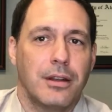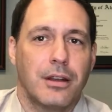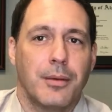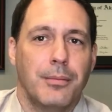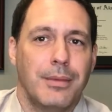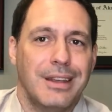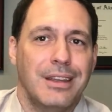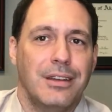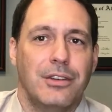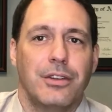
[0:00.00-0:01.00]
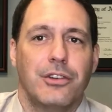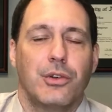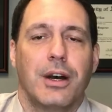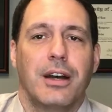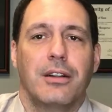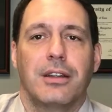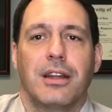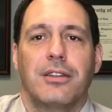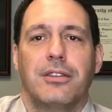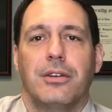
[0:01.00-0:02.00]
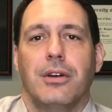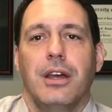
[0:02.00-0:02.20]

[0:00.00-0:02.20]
come into the trial against you.